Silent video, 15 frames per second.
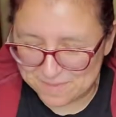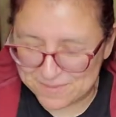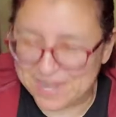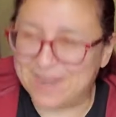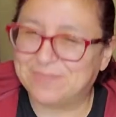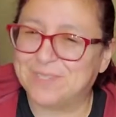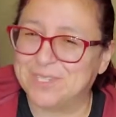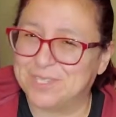But
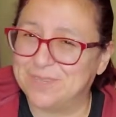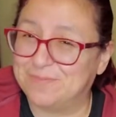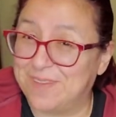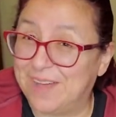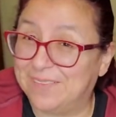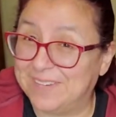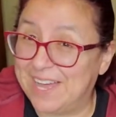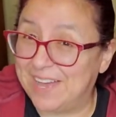after she
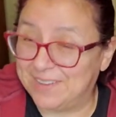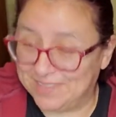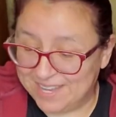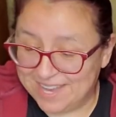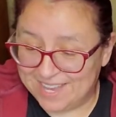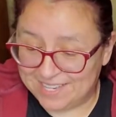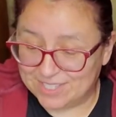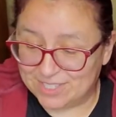found out,
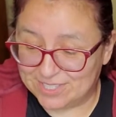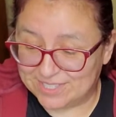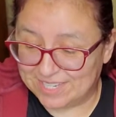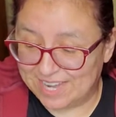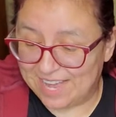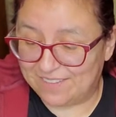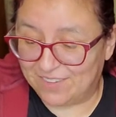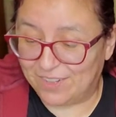she's
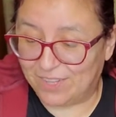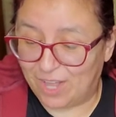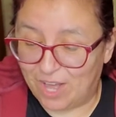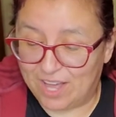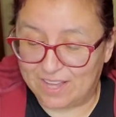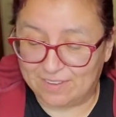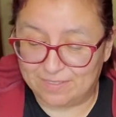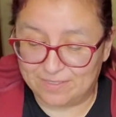going to have a
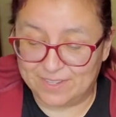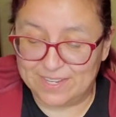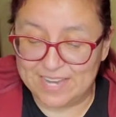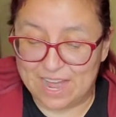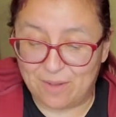lot of fun.